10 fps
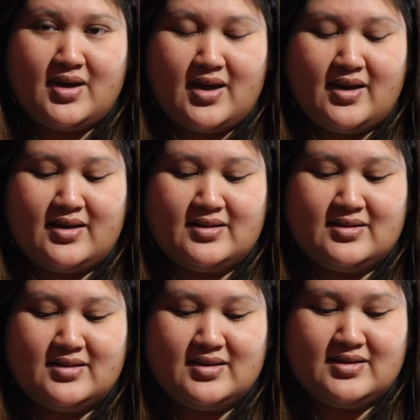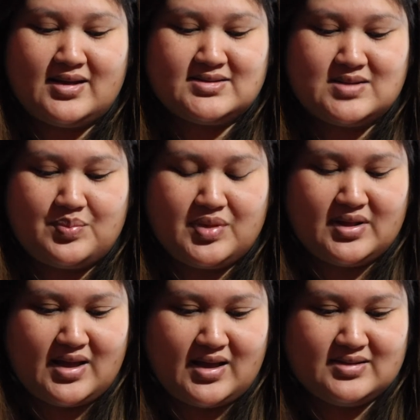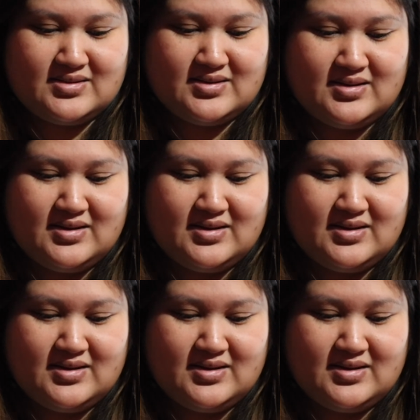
And that's something that